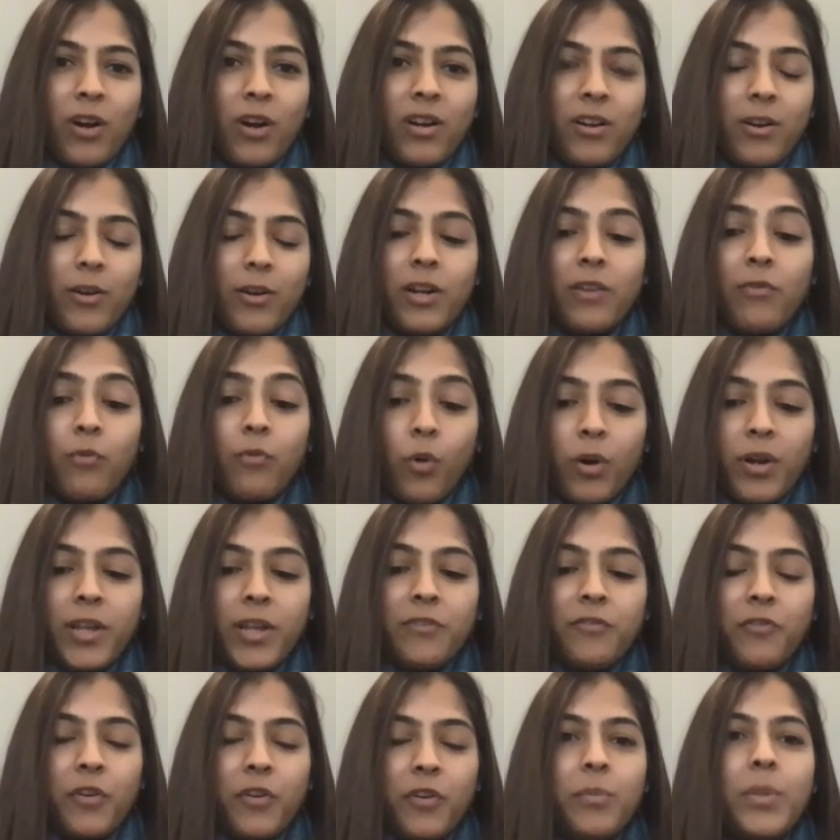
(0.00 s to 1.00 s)

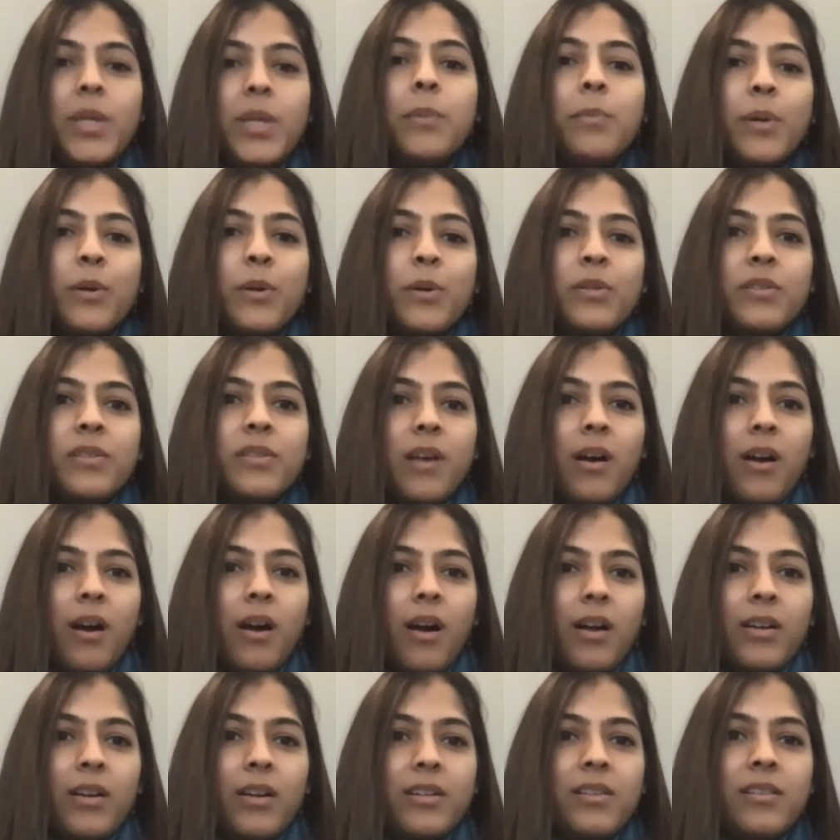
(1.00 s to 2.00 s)
rewarding for me, because
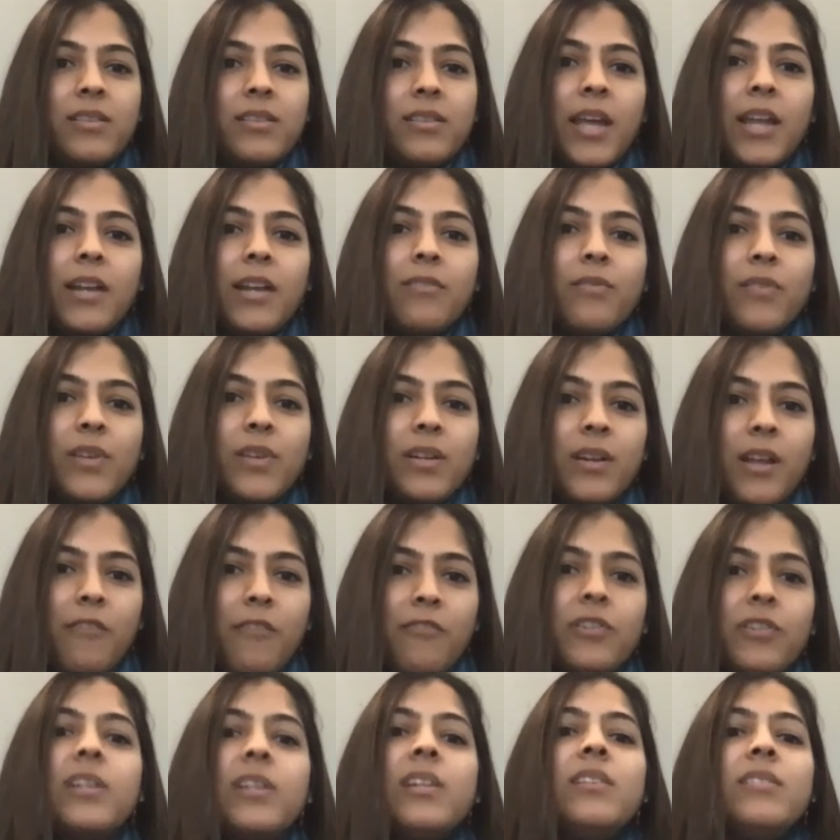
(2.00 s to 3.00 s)
until then, we had
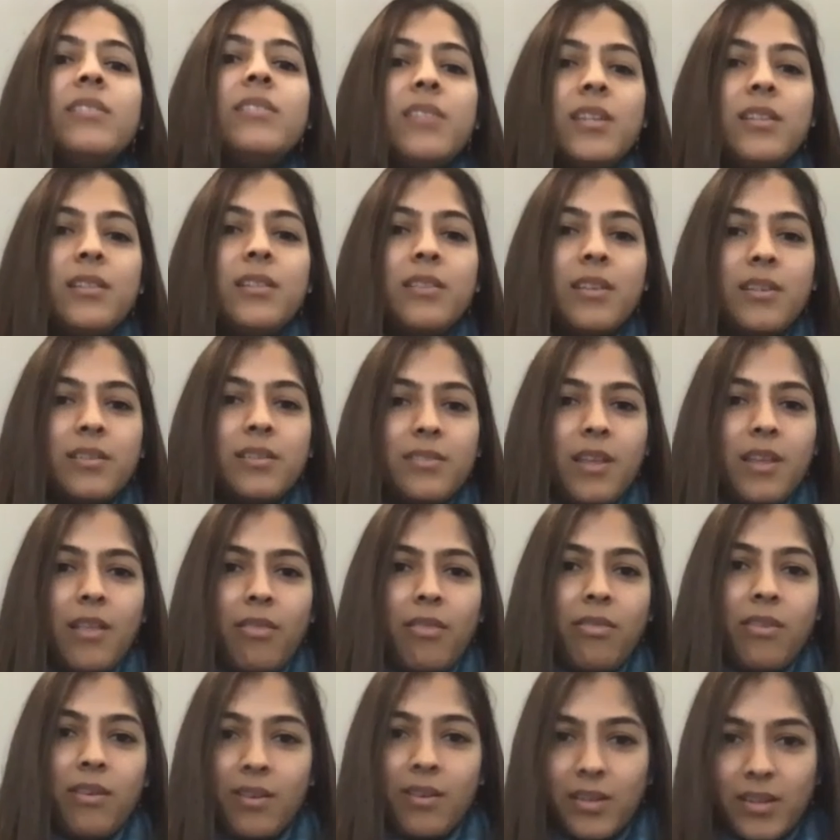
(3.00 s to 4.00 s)
definitely seen this
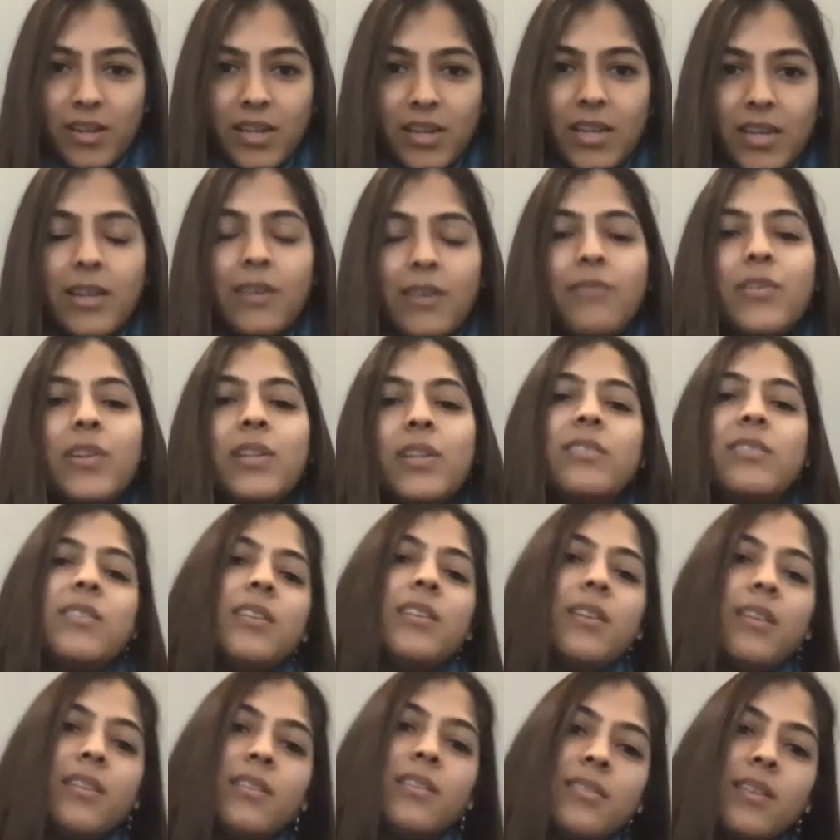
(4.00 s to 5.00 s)
in theory, we'd
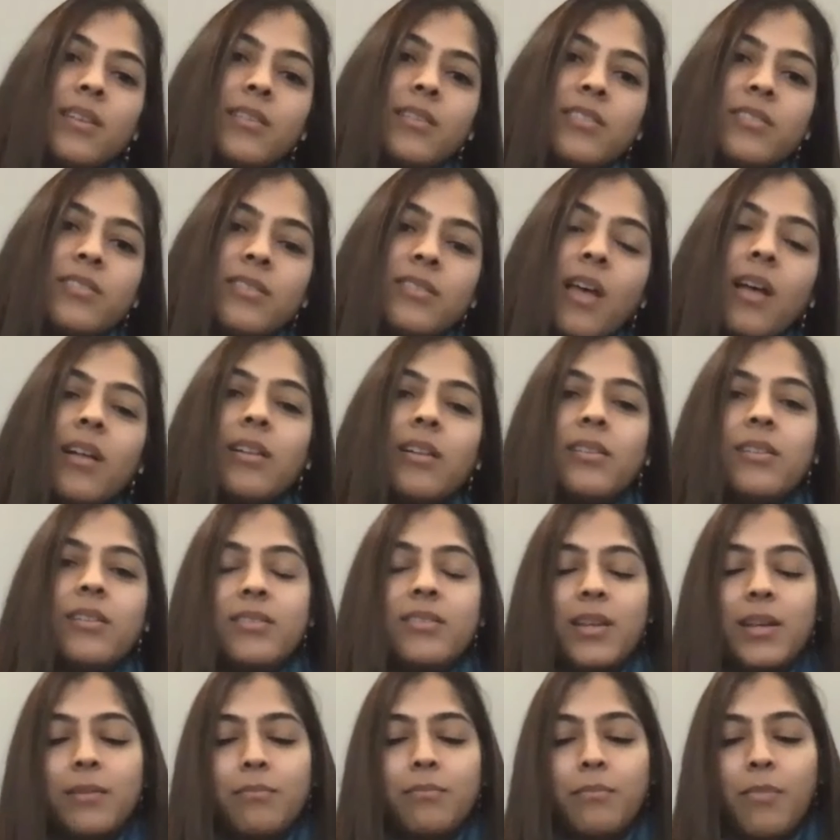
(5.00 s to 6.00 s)
seen this in
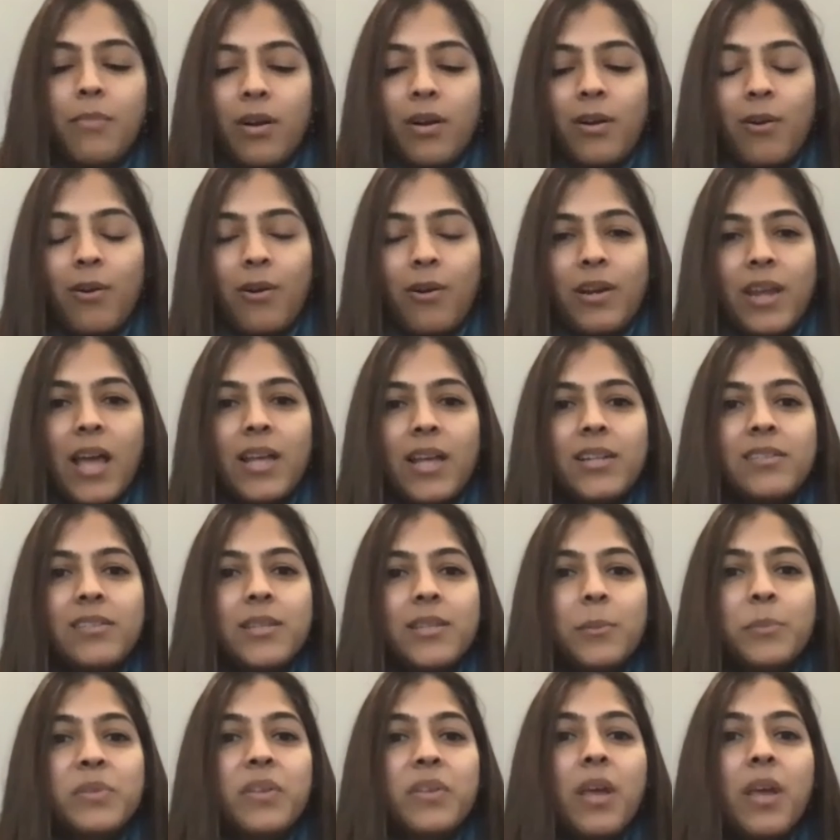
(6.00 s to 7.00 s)
cells and model
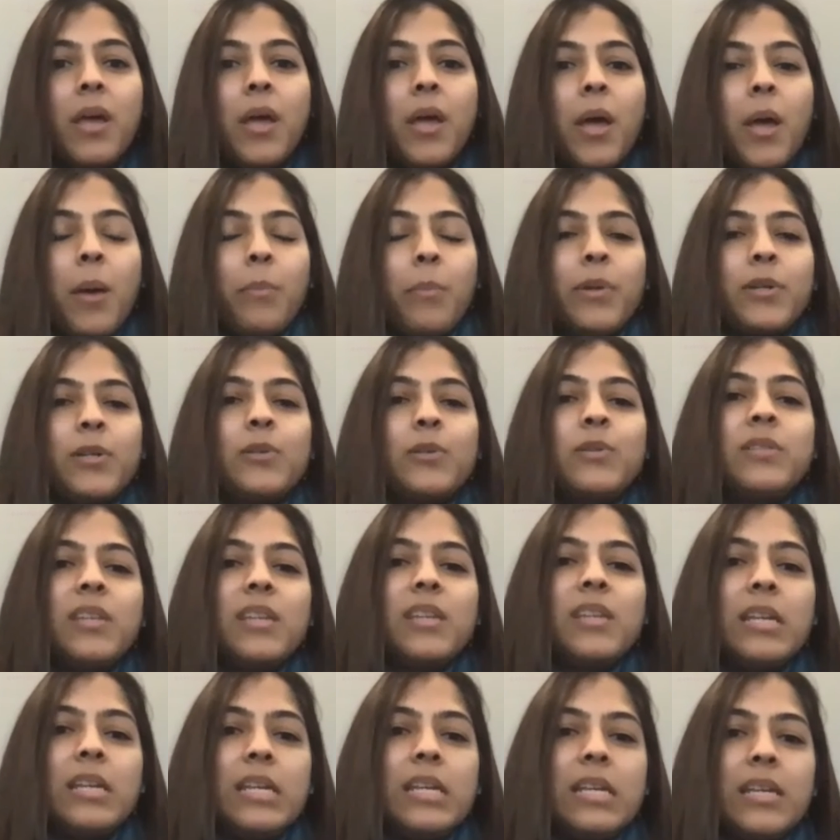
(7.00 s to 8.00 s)
organisms, but to
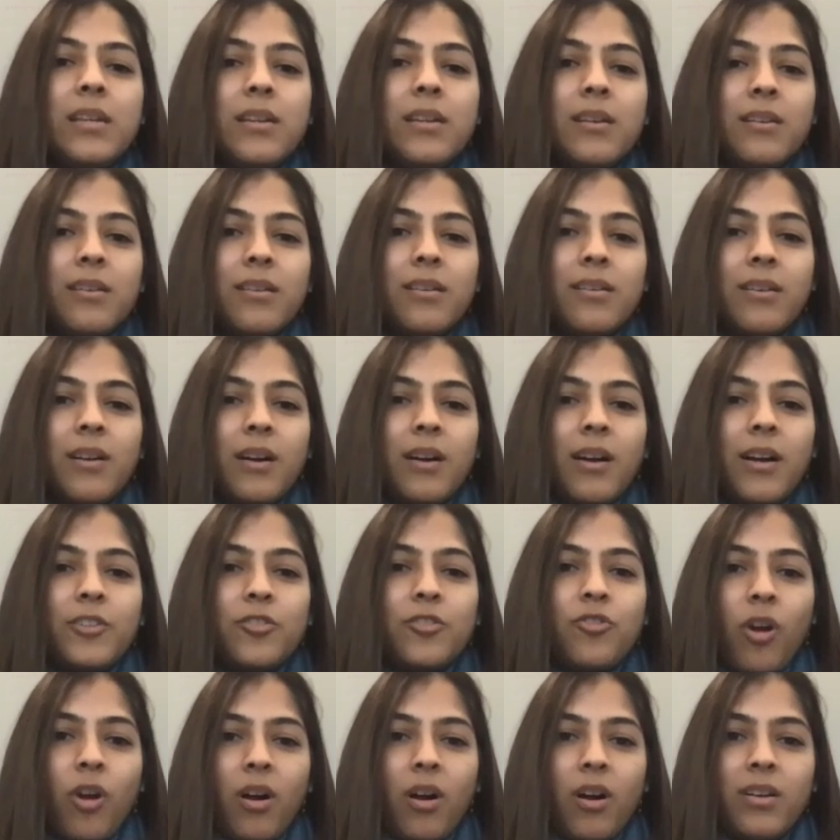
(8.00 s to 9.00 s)
see a
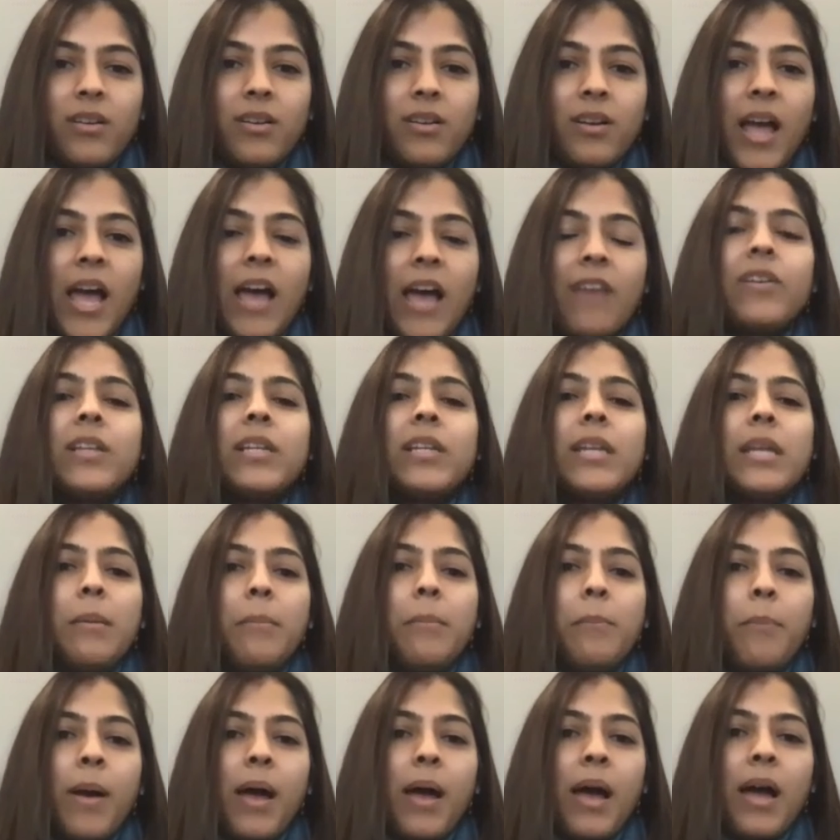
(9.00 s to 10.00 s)
drug have an
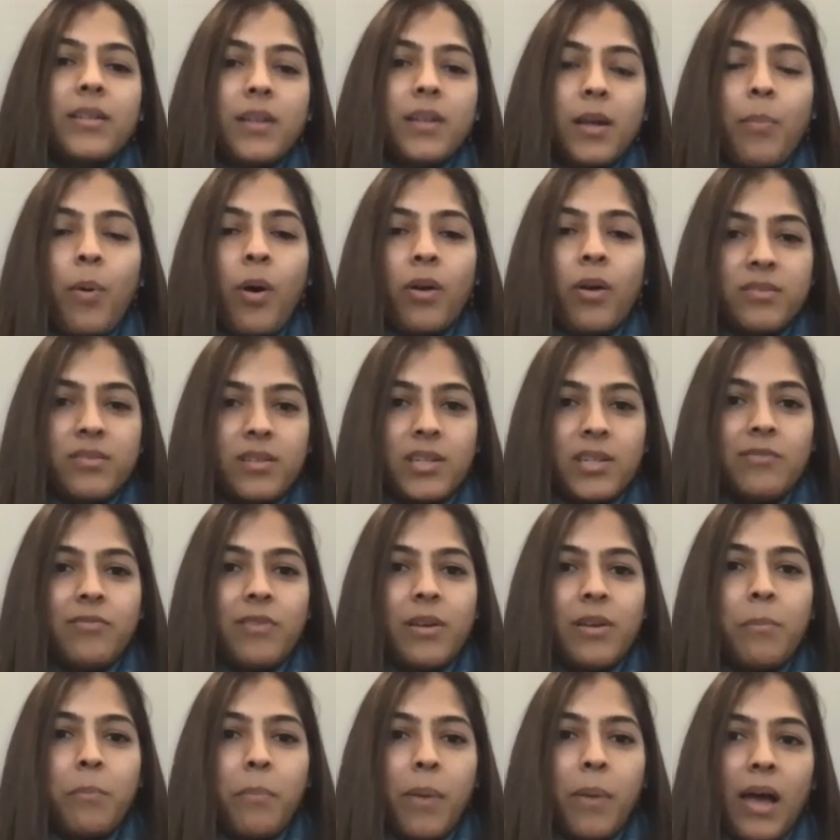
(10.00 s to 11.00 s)
impact, a positive
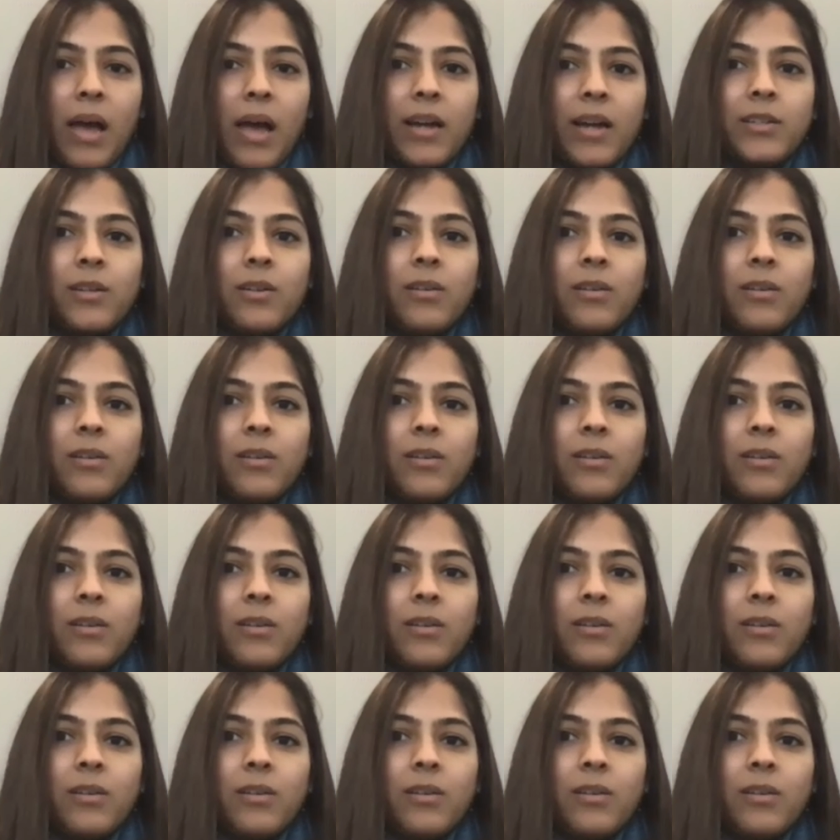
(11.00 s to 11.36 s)
impact